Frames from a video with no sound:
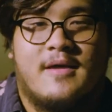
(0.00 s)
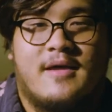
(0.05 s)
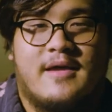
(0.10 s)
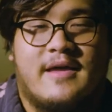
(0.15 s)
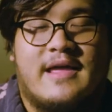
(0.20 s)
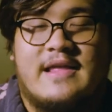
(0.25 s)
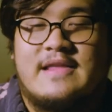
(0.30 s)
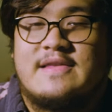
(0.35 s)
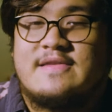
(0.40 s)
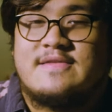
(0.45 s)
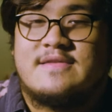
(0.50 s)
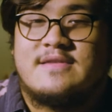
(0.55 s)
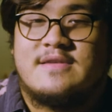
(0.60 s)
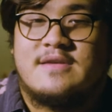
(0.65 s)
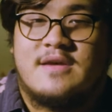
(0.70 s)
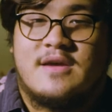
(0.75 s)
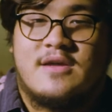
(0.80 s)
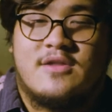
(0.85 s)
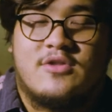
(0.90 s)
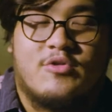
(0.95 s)
It's
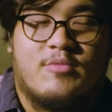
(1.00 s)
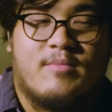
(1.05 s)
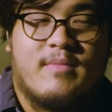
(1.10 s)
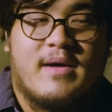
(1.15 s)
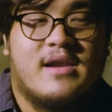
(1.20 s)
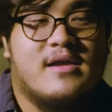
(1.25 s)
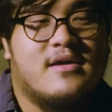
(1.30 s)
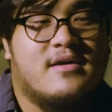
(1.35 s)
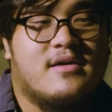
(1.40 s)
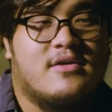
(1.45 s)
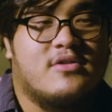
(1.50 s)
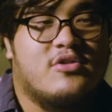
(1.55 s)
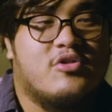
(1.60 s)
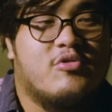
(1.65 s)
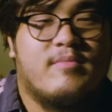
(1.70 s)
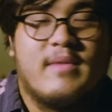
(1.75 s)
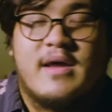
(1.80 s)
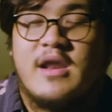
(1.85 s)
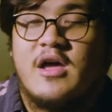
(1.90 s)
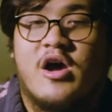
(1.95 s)
no
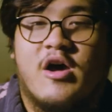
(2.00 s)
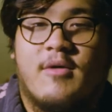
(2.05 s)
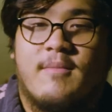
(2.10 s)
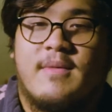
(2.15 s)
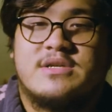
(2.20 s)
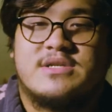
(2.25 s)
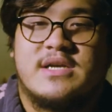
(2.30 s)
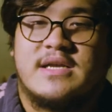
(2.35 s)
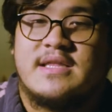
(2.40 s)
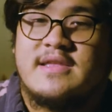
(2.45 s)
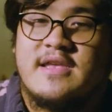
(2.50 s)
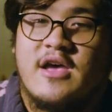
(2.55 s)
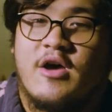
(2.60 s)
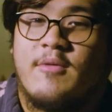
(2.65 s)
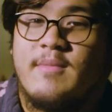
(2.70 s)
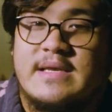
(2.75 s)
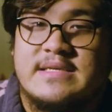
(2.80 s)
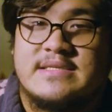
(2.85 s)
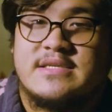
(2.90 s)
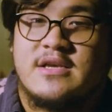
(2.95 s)
matter how much I tell
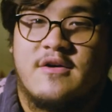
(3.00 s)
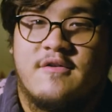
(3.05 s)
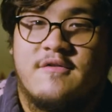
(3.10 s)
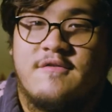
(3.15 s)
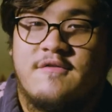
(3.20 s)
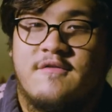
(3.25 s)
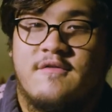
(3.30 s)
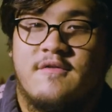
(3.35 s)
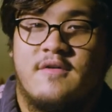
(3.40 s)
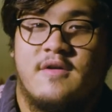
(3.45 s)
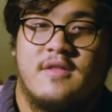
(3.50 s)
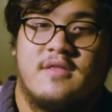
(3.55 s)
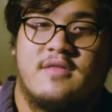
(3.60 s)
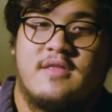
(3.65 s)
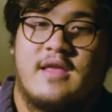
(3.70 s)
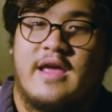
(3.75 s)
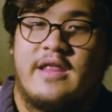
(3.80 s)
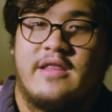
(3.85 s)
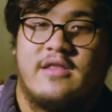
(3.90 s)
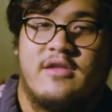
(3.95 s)
myself
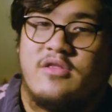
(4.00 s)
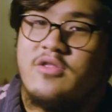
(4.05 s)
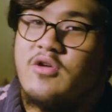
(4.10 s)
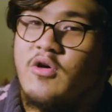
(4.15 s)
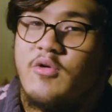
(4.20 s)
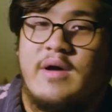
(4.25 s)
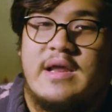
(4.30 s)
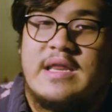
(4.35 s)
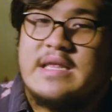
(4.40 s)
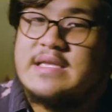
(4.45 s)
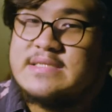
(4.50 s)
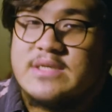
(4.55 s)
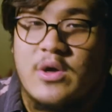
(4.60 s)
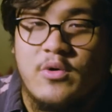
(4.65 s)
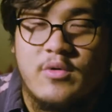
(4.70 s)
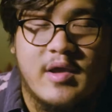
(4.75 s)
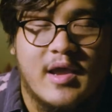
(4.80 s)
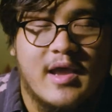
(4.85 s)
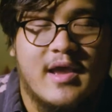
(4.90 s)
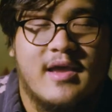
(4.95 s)
that it's
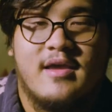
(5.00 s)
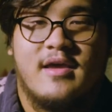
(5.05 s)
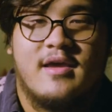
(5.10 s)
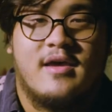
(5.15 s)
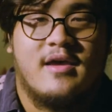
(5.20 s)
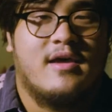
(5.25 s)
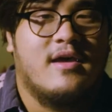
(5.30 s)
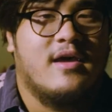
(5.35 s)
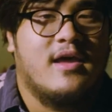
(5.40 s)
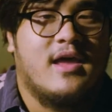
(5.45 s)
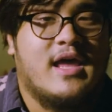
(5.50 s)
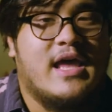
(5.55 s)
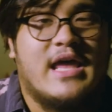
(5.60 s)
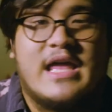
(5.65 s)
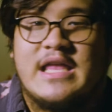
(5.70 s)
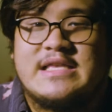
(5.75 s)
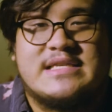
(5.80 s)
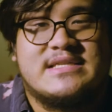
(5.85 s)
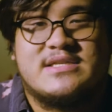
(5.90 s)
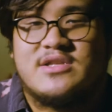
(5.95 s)
okay,
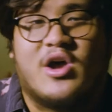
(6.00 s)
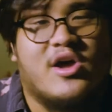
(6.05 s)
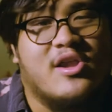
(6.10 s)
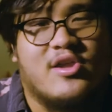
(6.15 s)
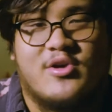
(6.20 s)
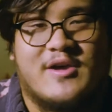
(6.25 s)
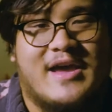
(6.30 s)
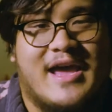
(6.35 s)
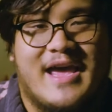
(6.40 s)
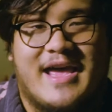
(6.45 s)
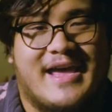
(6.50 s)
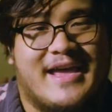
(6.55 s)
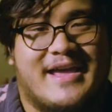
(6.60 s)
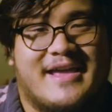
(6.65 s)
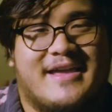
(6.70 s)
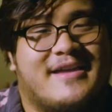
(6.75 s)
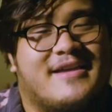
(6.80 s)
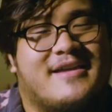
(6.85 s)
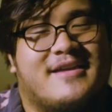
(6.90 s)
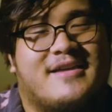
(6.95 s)
it's not okay.
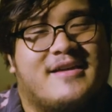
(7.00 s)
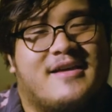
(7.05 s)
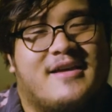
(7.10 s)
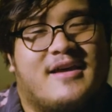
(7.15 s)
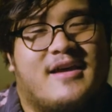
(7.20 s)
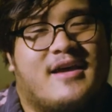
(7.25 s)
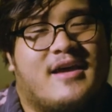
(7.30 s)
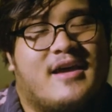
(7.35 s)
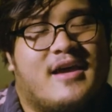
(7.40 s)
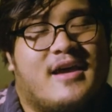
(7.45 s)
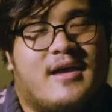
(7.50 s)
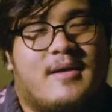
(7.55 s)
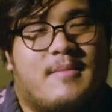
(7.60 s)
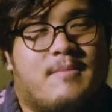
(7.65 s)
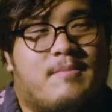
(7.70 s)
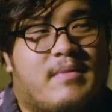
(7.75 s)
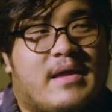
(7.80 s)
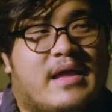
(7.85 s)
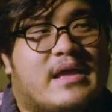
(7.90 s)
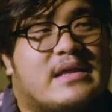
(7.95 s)

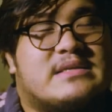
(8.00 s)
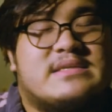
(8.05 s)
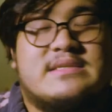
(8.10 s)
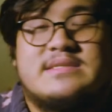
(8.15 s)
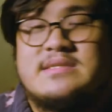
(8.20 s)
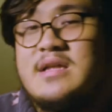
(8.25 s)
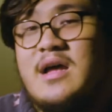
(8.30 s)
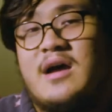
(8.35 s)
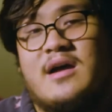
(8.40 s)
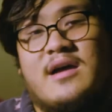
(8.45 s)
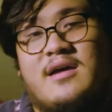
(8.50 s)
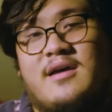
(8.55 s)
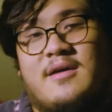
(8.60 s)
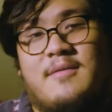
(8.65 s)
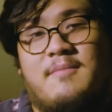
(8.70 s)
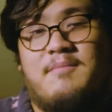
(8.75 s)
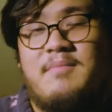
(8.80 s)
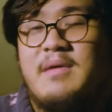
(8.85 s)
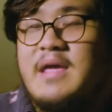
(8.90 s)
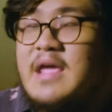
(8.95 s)
Being stuck,
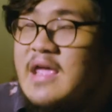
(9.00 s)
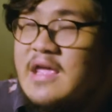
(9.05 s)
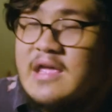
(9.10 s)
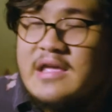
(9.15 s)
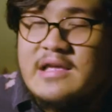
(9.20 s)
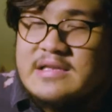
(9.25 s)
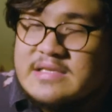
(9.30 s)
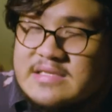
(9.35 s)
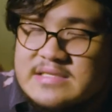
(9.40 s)
being